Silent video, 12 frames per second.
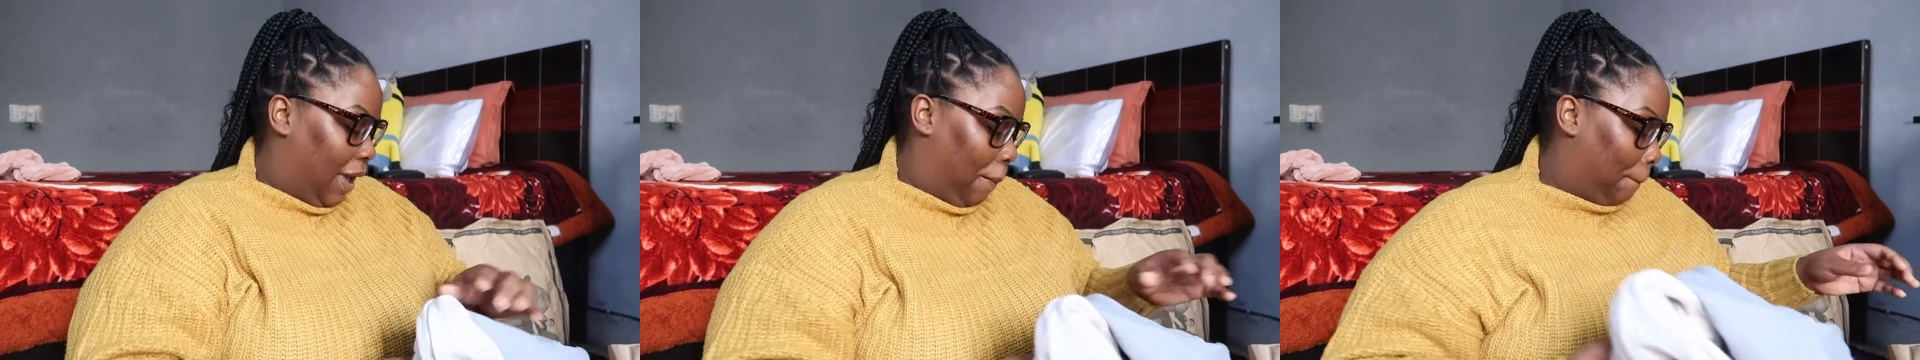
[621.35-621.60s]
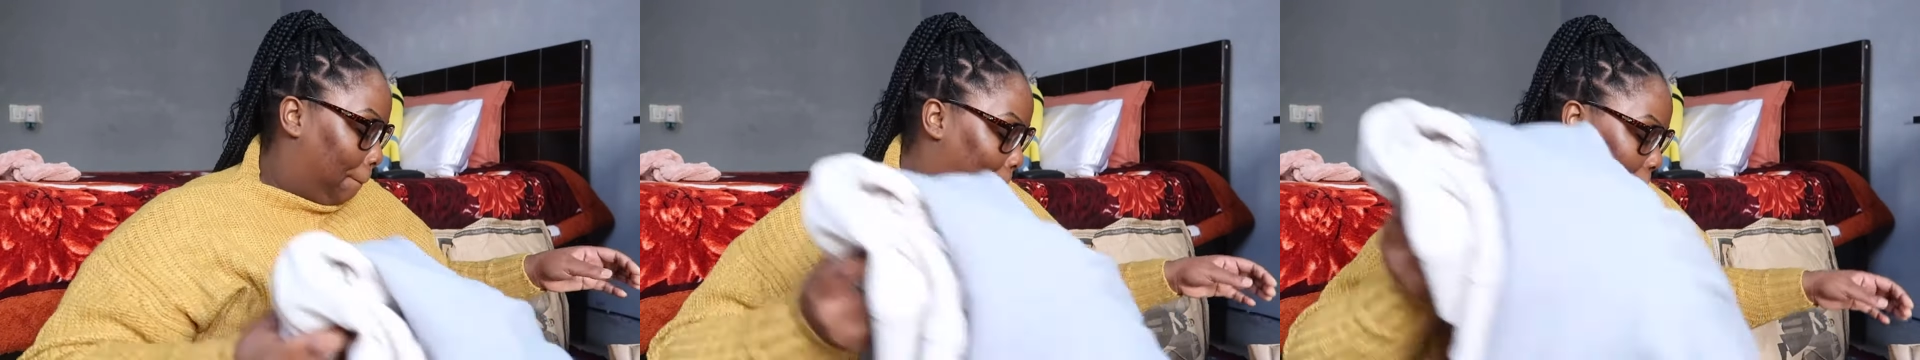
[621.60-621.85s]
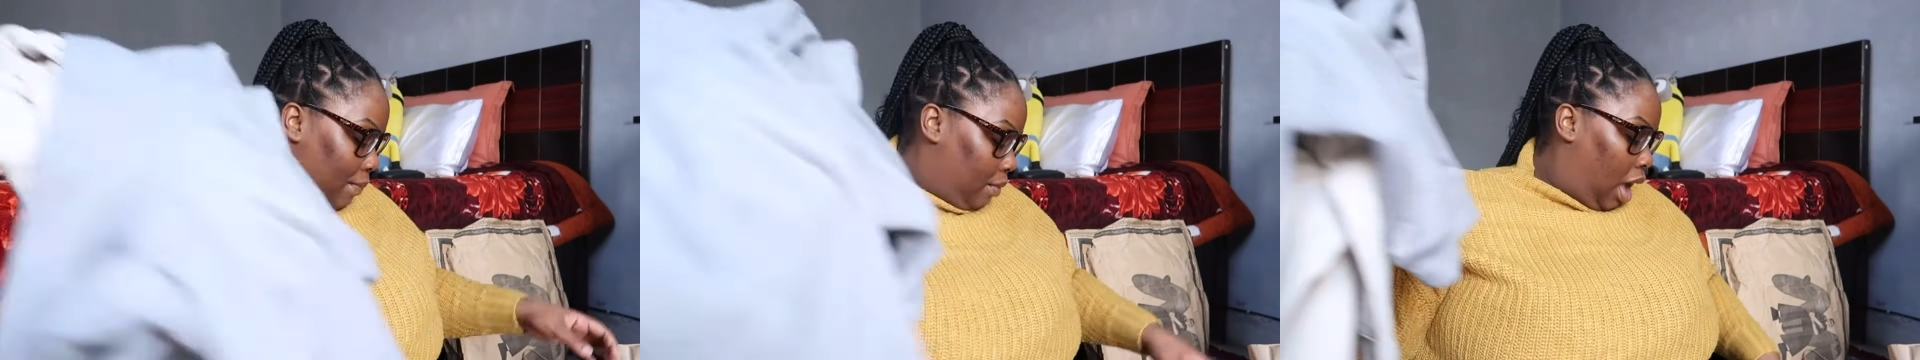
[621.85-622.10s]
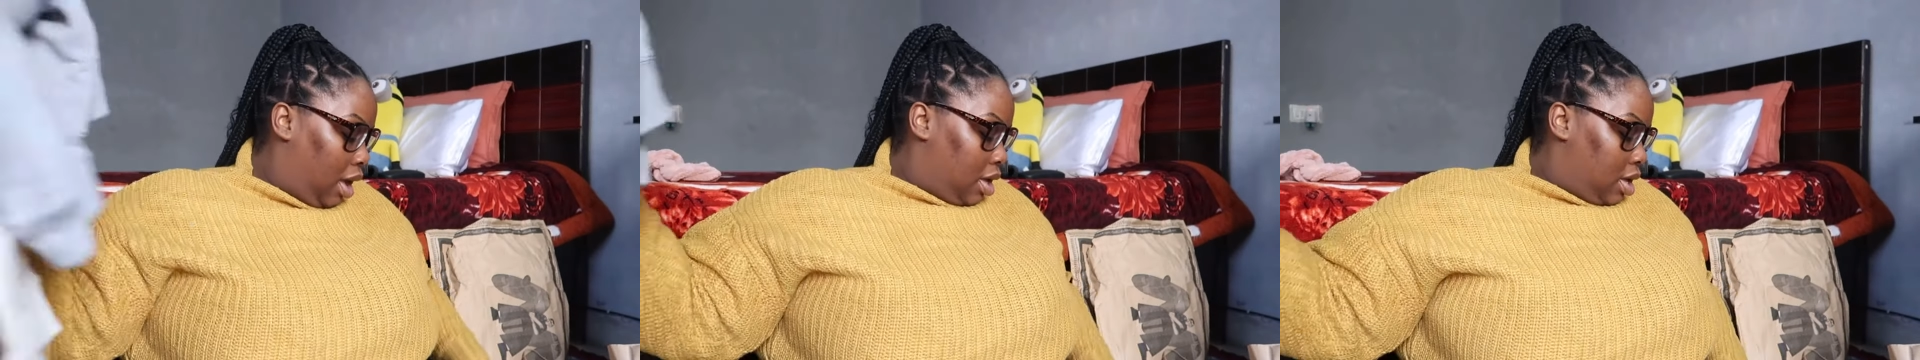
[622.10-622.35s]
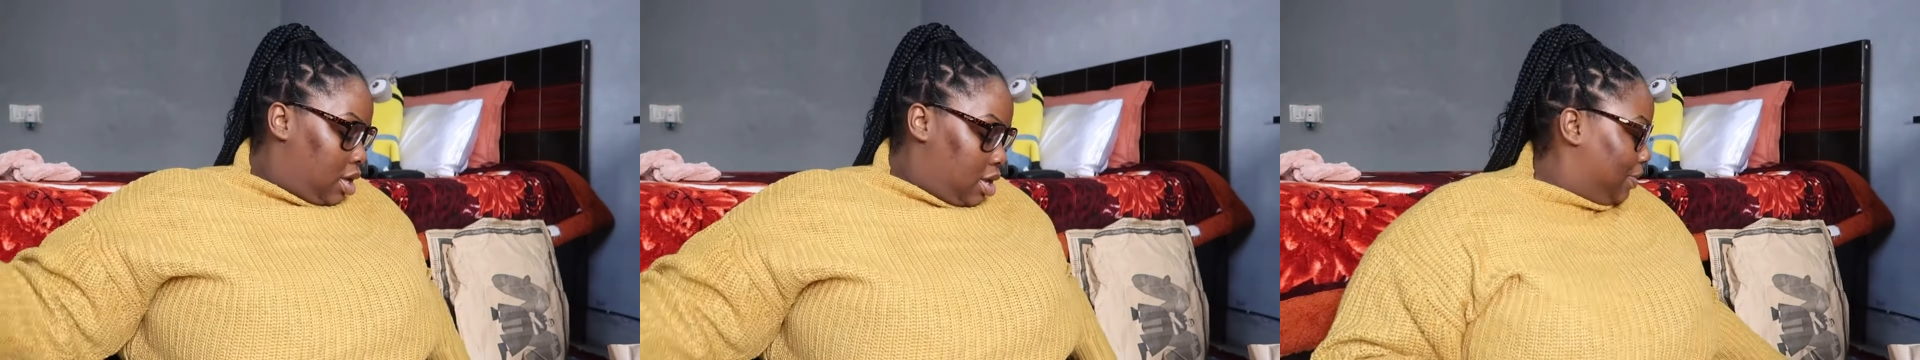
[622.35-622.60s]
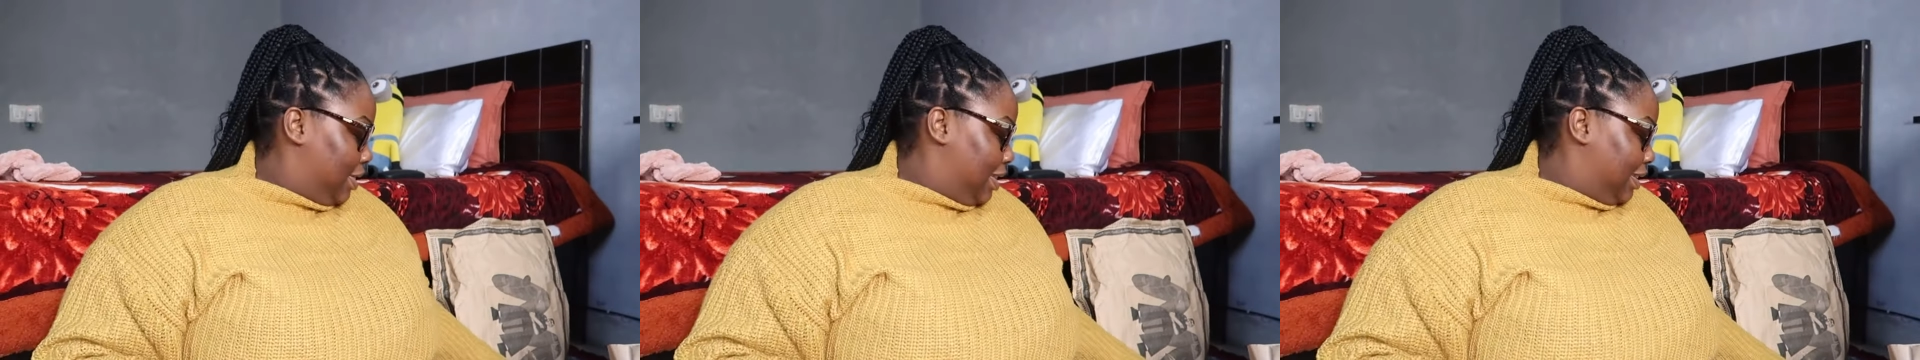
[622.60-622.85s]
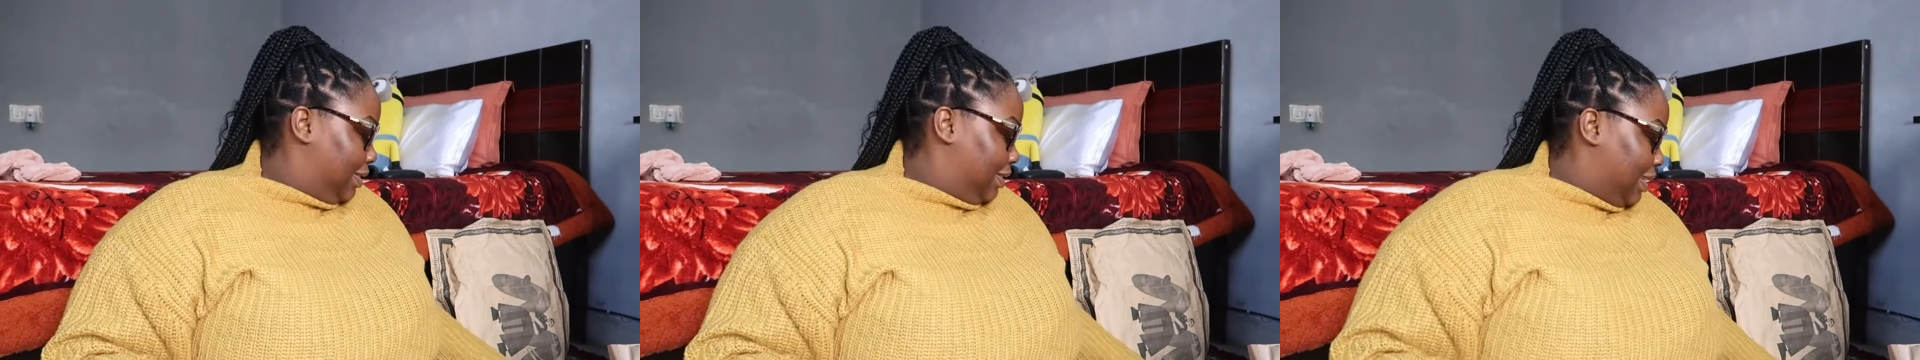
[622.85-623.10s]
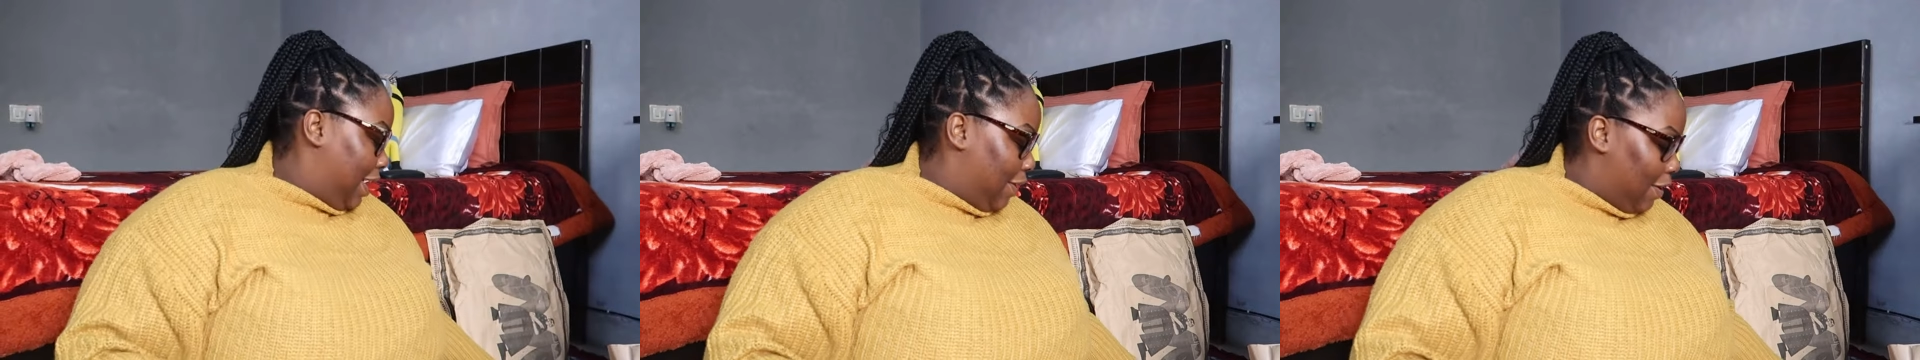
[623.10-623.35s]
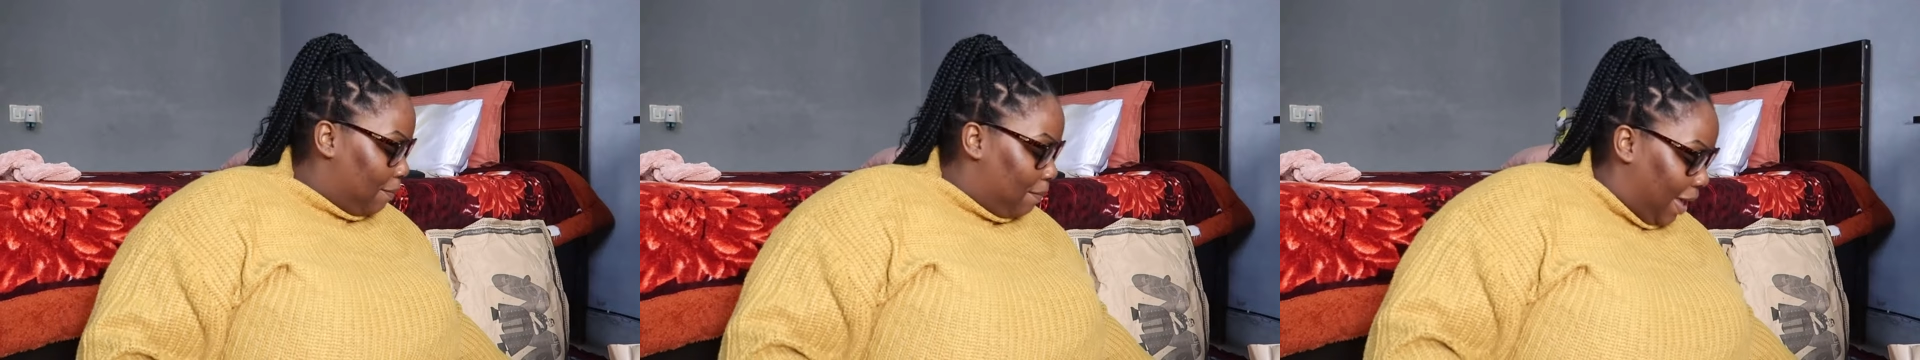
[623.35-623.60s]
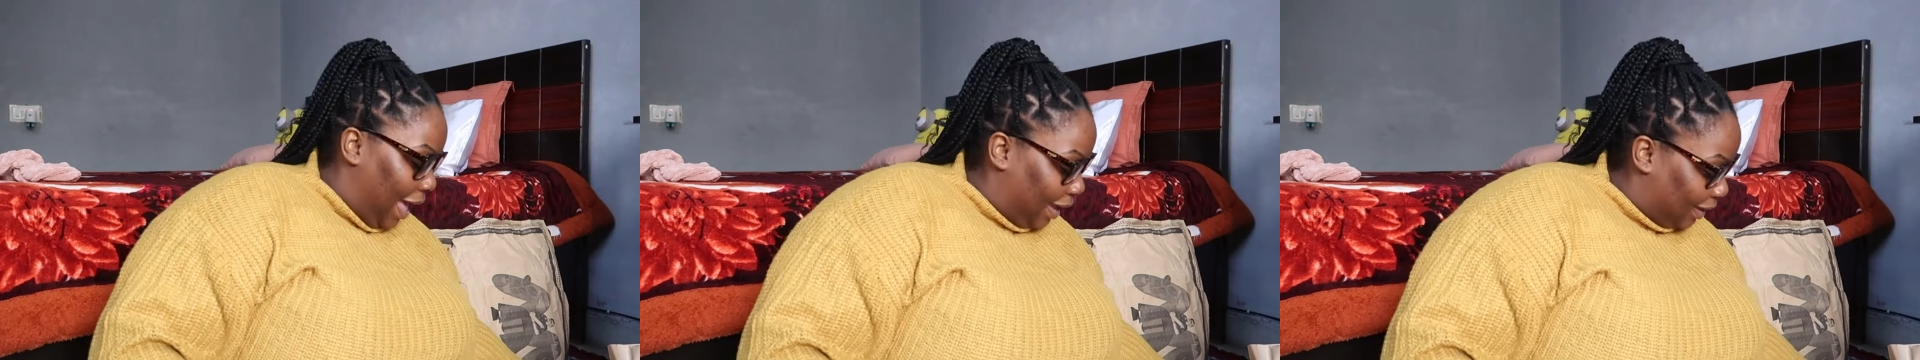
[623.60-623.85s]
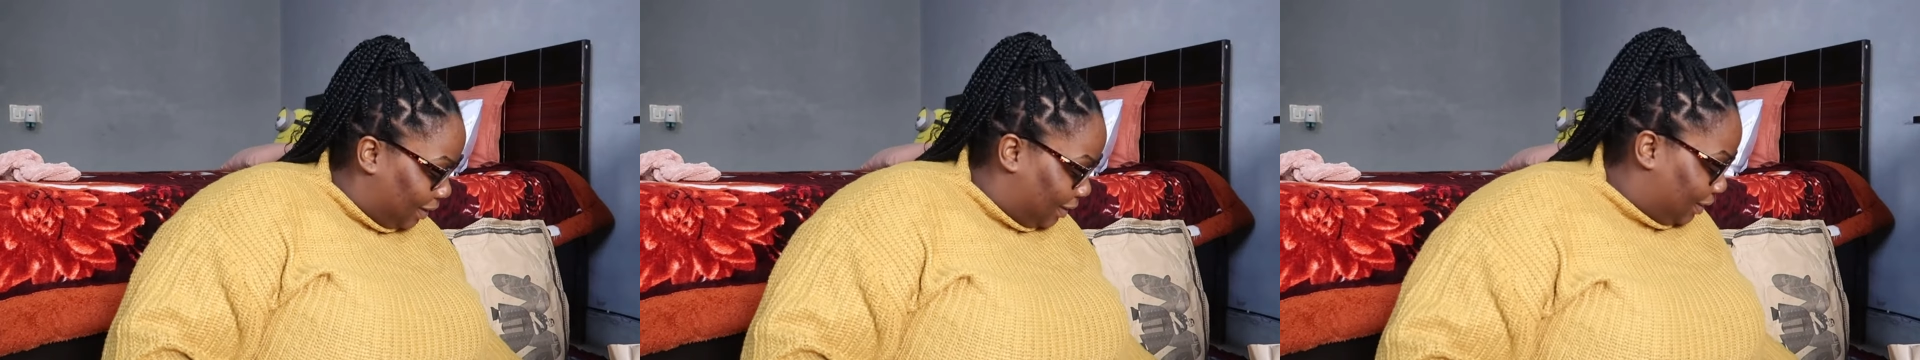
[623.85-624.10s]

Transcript: Yeah, this is Zara bag.